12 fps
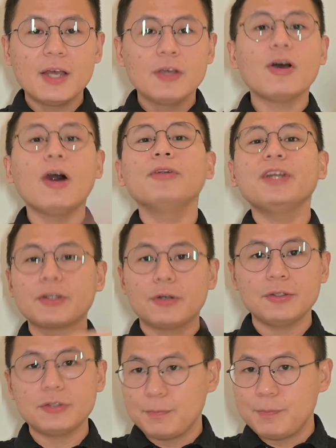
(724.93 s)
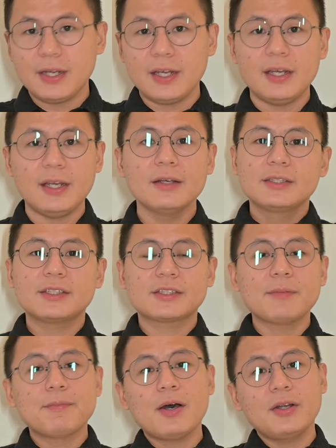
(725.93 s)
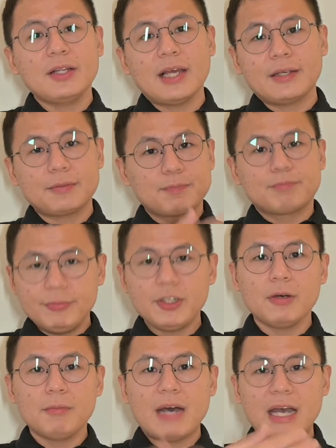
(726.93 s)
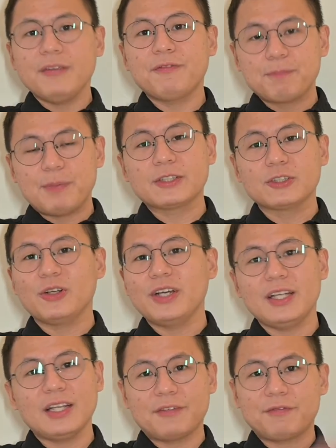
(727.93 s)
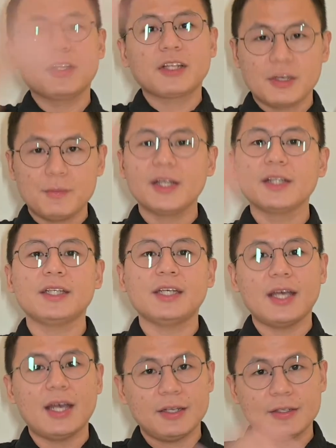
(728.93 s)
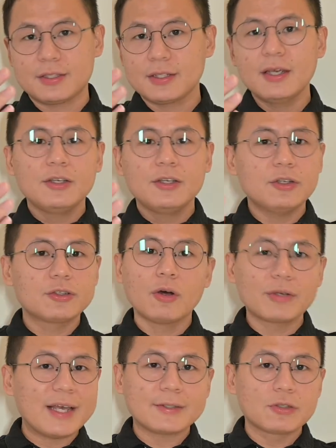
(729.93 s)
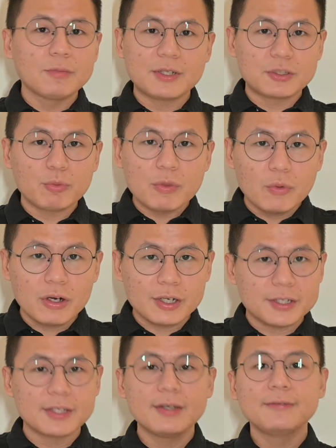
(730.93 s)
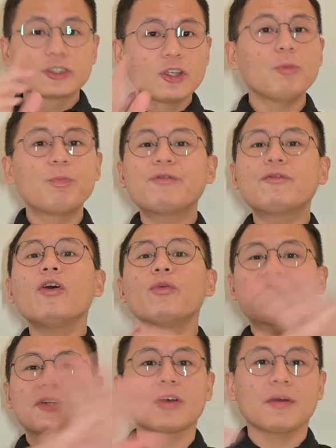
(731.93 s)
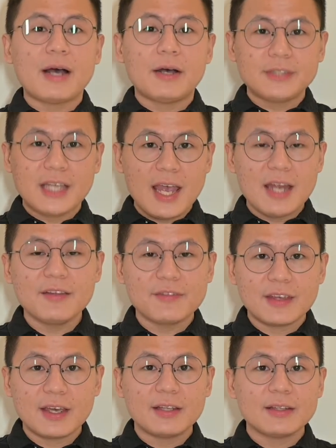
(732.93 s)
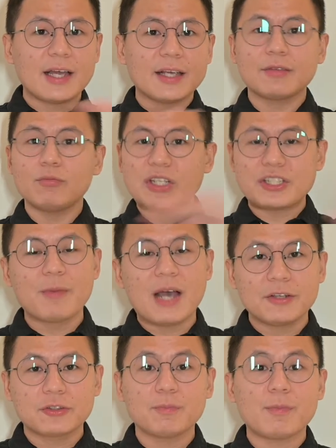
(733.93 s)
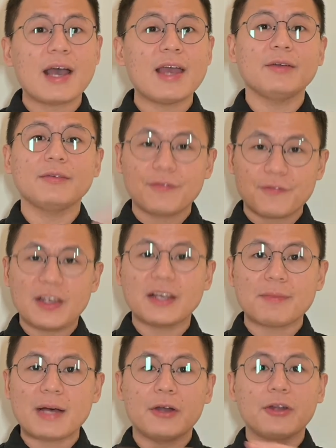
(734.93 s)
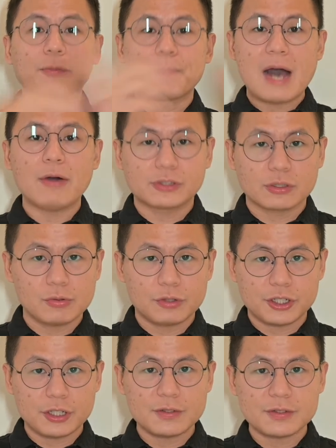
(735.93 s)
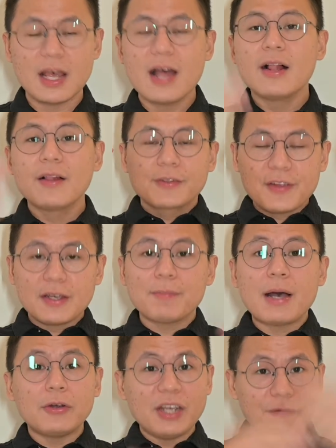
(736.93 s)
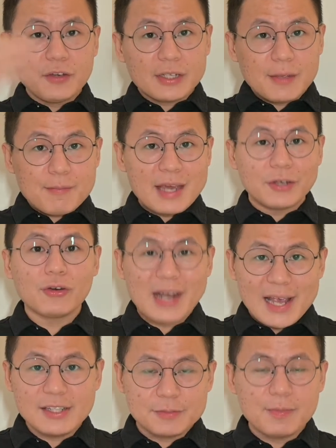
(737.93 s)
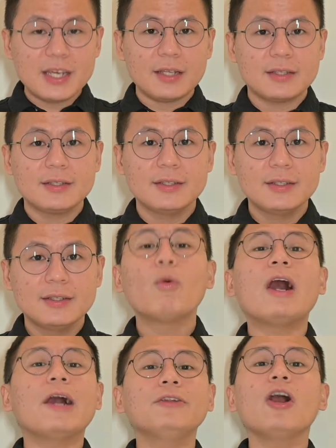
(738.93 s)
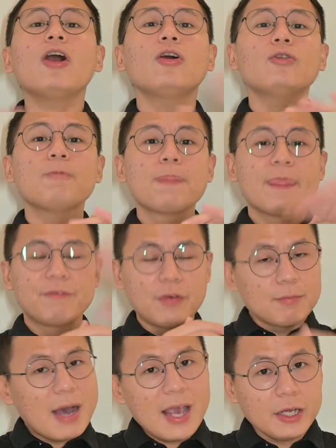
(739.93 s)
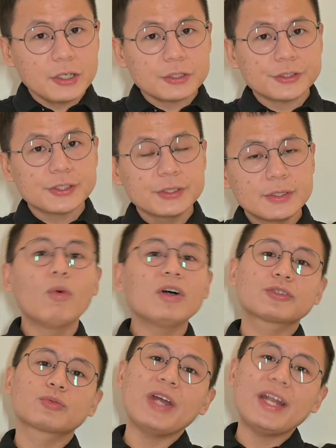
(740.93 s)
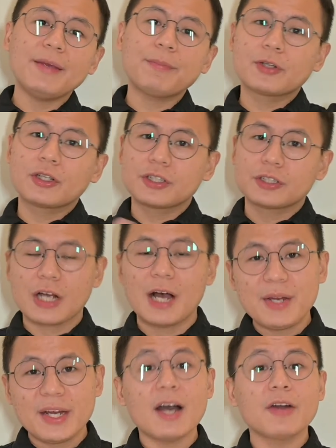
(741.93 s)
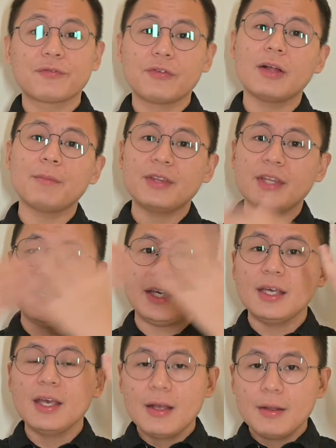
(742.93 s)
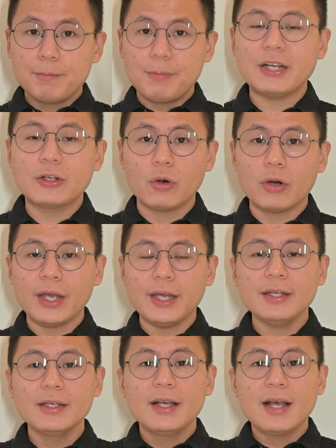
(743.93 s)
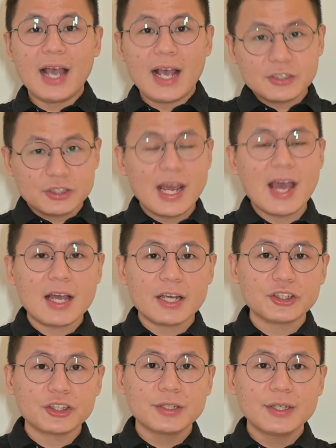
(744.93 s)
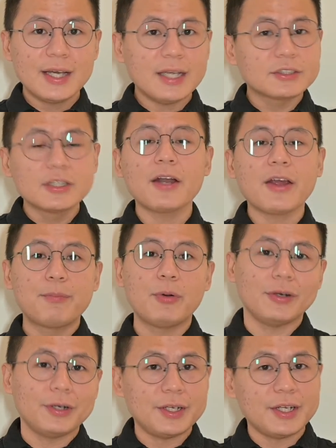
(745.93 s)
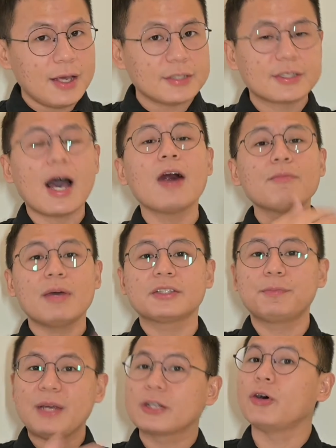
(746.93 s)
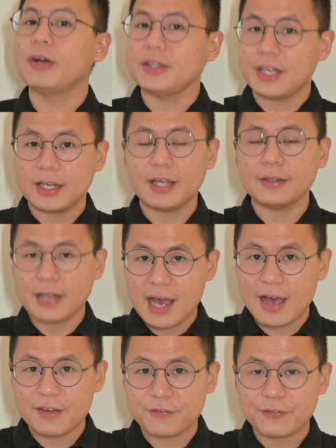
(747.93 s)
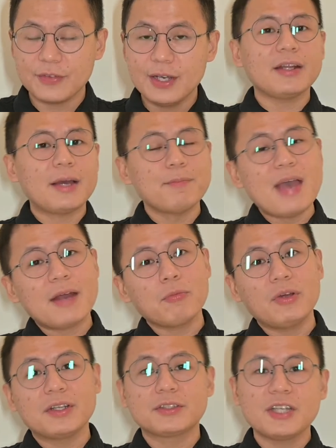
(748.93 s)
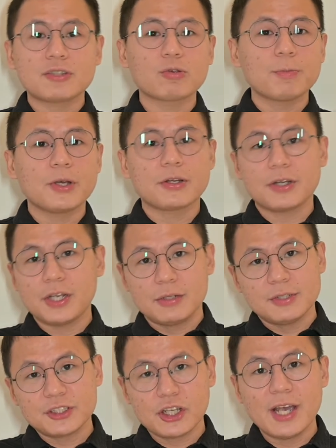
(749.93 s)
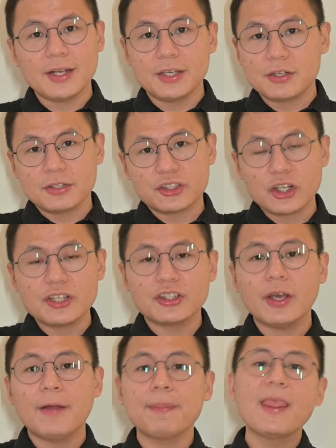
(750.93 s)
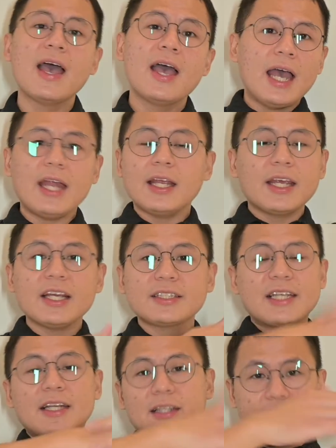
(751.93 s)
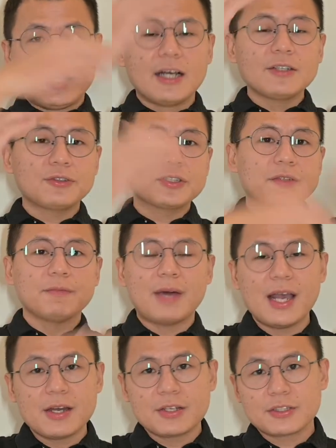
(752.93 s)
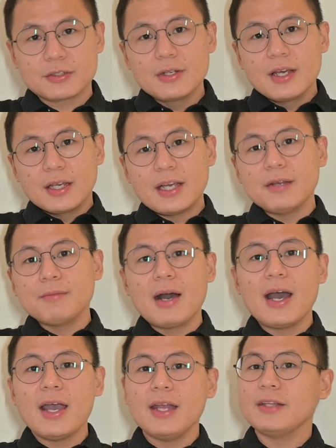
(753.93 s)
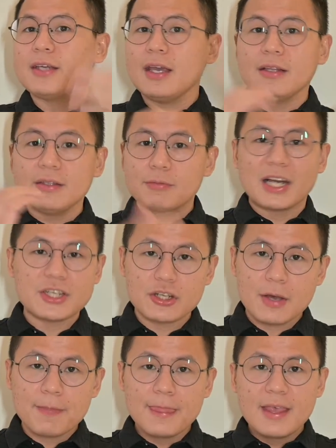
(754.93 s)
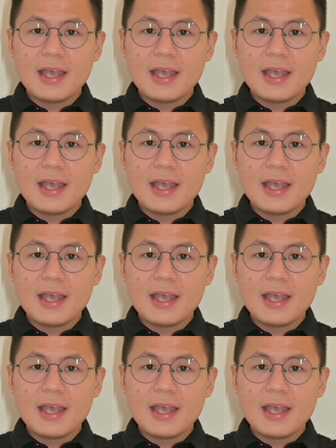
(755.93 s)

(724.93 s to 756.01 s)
You're only going to be just somebody like, you know, mining Bitcoin like for the community, and you don't get too much reward. So before we talk about anything like which miner to buy, think about your power solutions. Think about if you can make your ends meet. Well, I know for miners, what's really coming out from the Bitcoin as cash is not important. It is how much Bitcoin they can have. And I met with a distributor here in China, here in Shenzhen, and he's getting like hundreds of miners getting mined in Russia.